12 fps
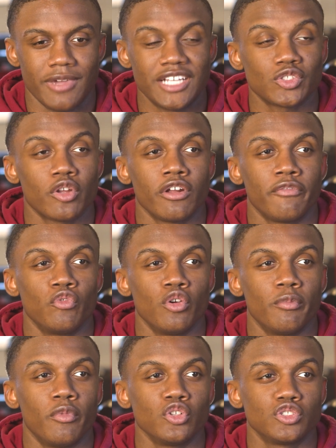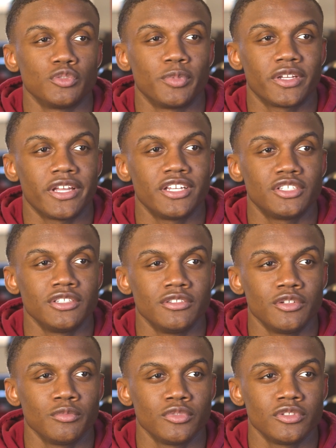I started off doing
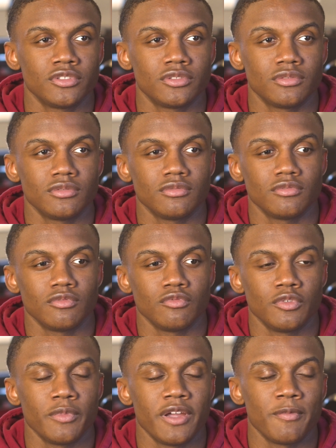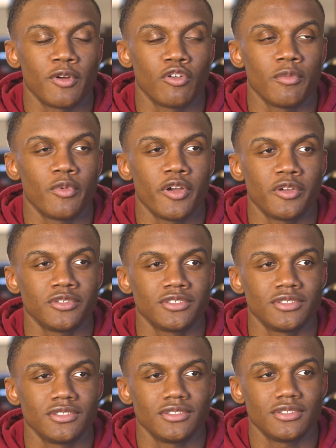multiplication numbers at my grandma's
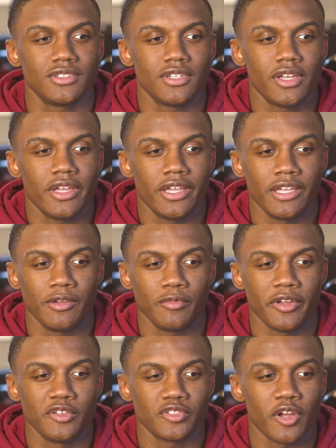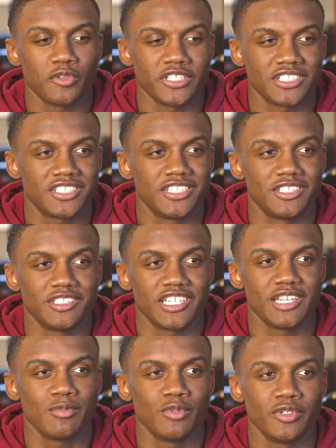house, and I used to always have to sit at the
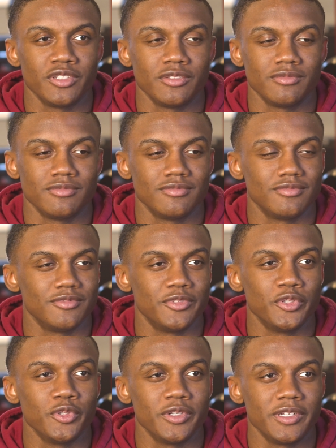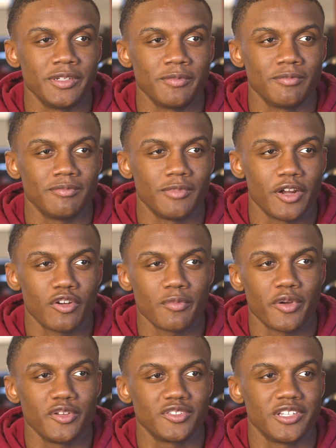table and do it, and my
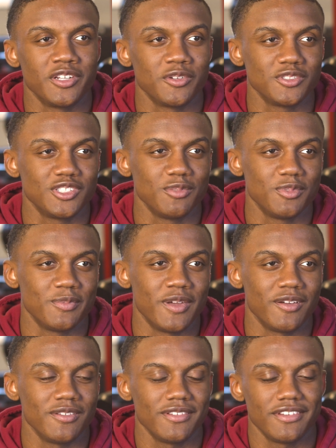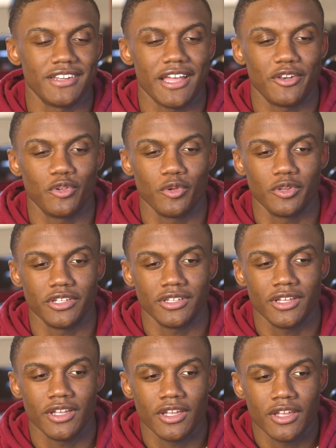grandpa used to get on to me about not doing it.
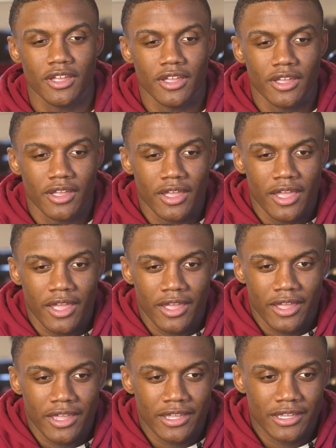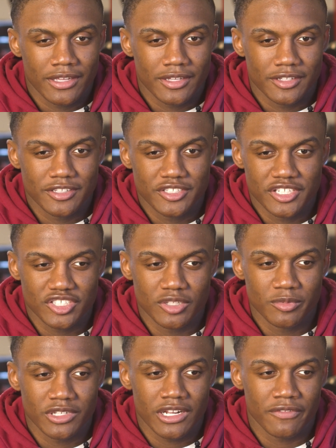And it's just
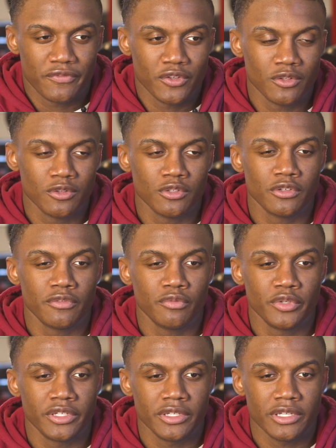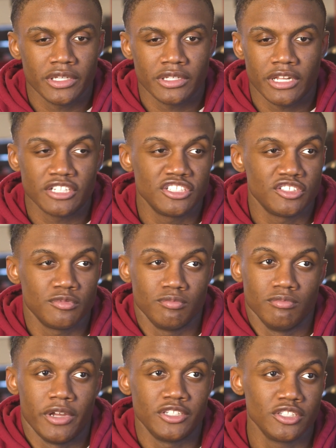something that I fell in love with, and I just
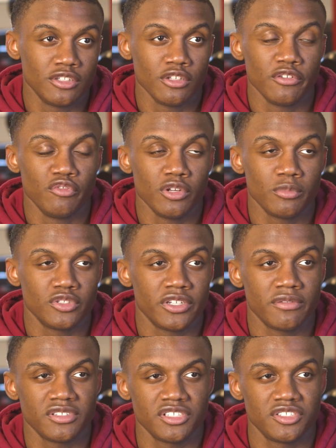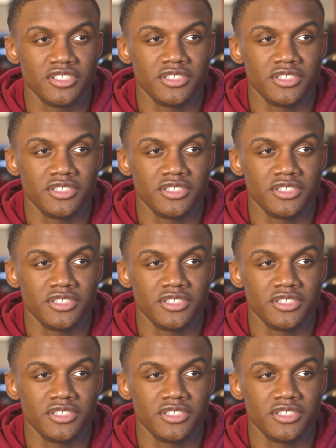love numbers ever since